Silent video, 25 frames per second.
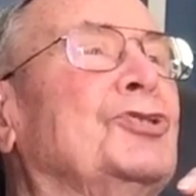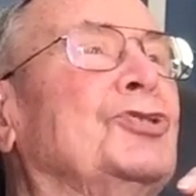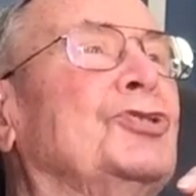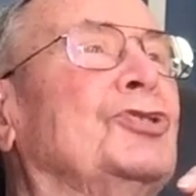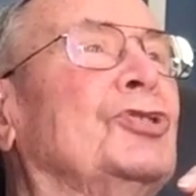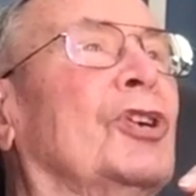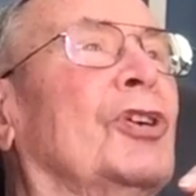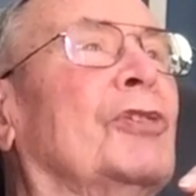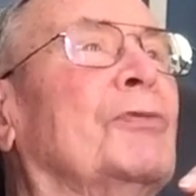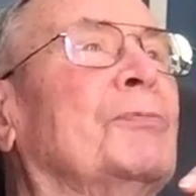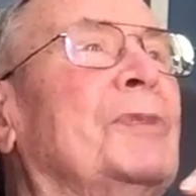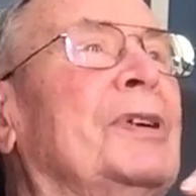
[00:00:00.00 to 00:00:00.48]

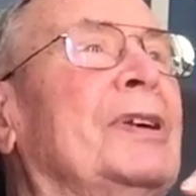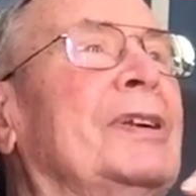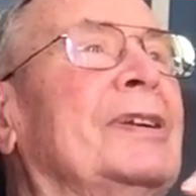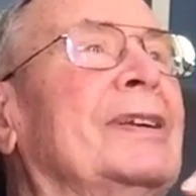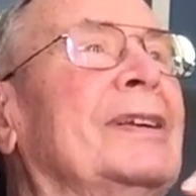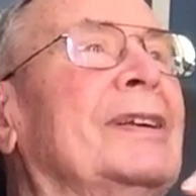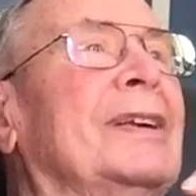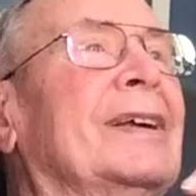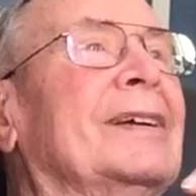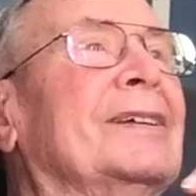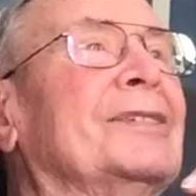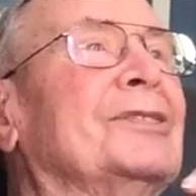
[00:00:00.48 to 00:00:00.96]
German
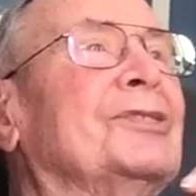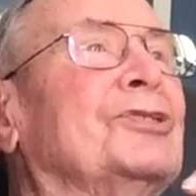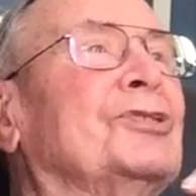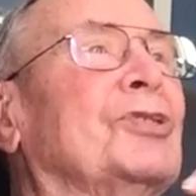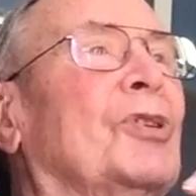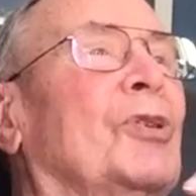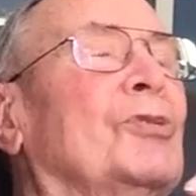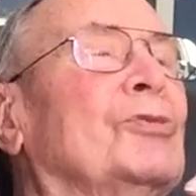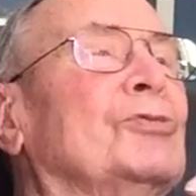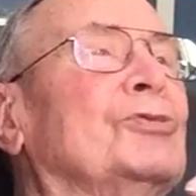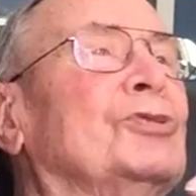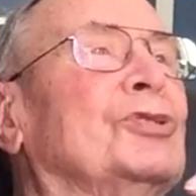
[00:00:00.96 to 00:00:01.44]

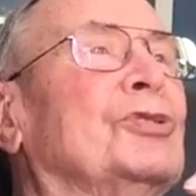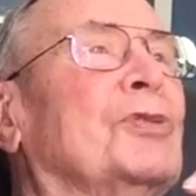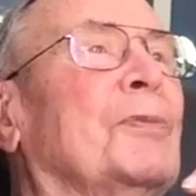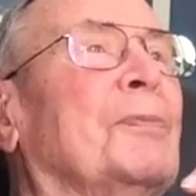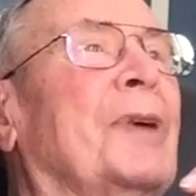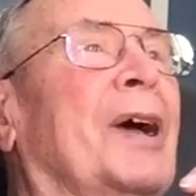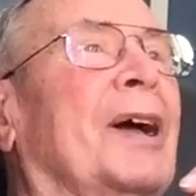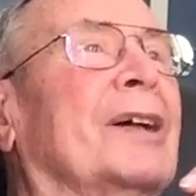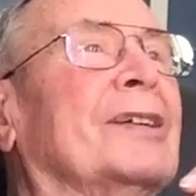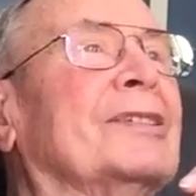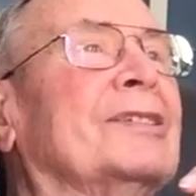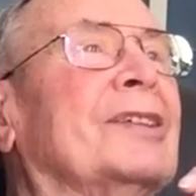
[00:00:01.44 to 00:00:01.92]
soldier,
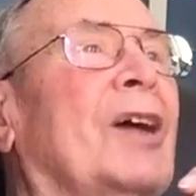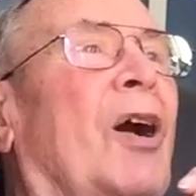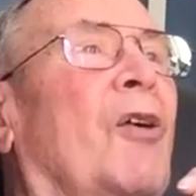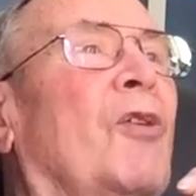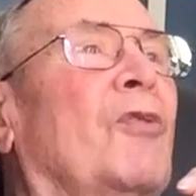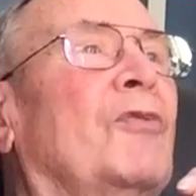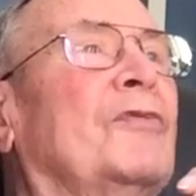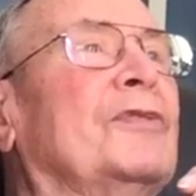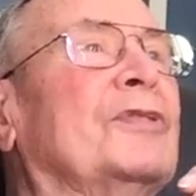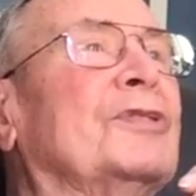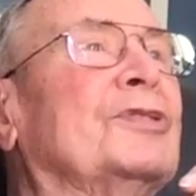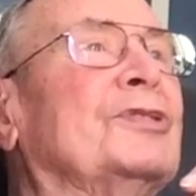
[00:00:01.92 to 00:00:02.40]
about
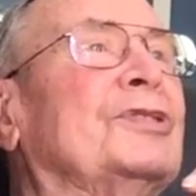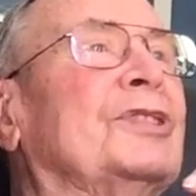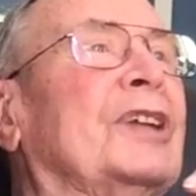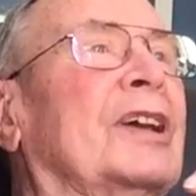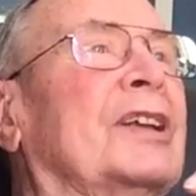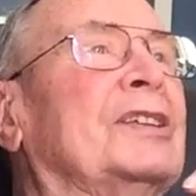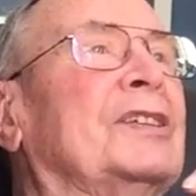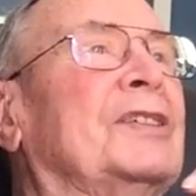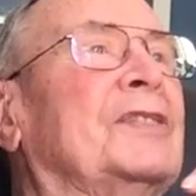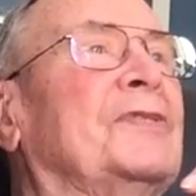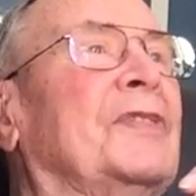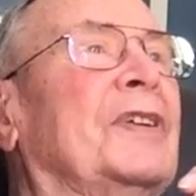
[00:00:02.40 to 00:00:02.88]
over
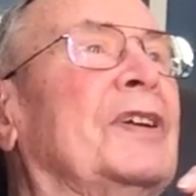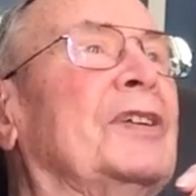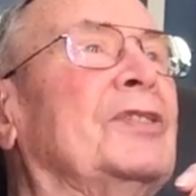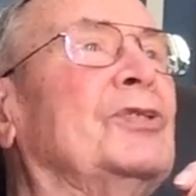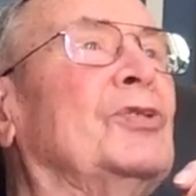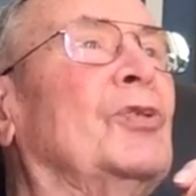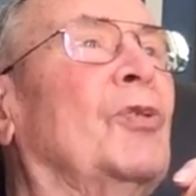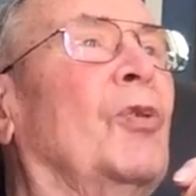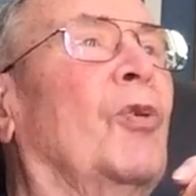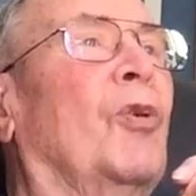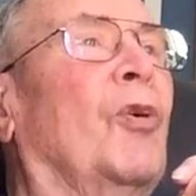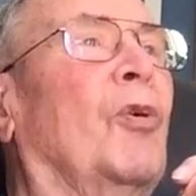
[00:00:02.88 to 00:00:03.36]
6 feet
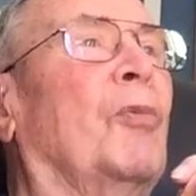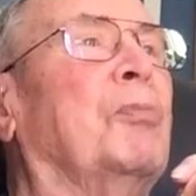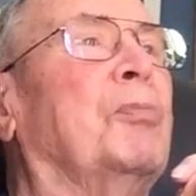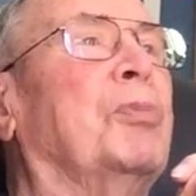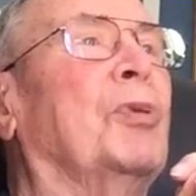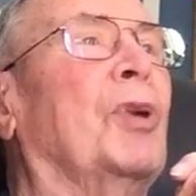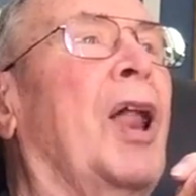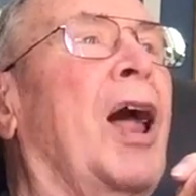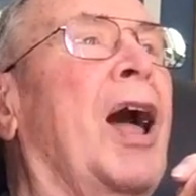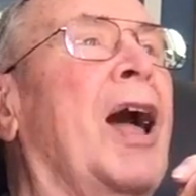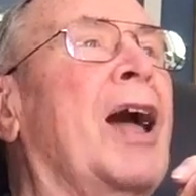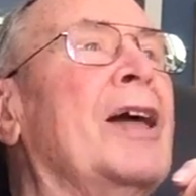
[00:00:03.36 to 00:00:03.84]
tall,
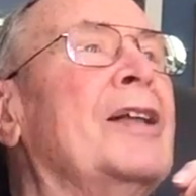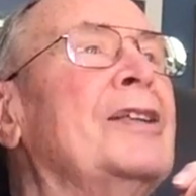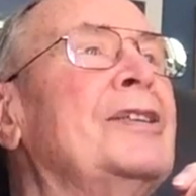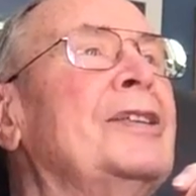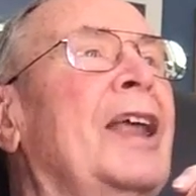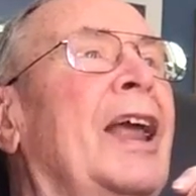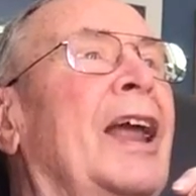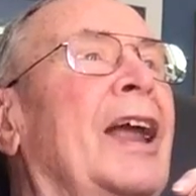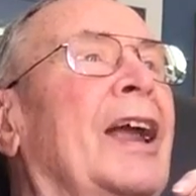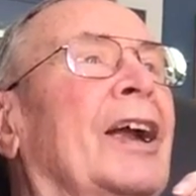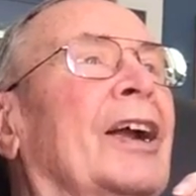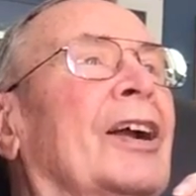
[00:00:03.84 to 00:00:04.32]

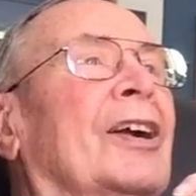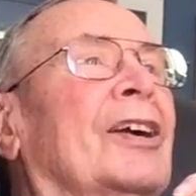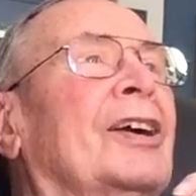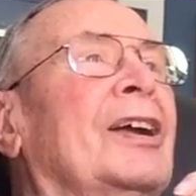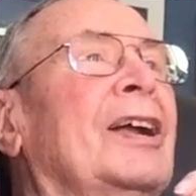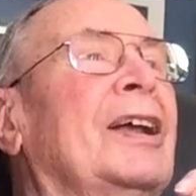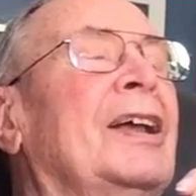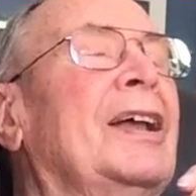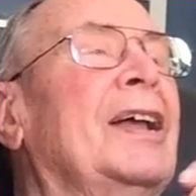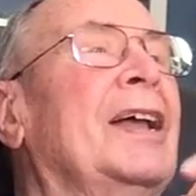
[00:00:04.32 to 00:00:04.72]
blonde hair,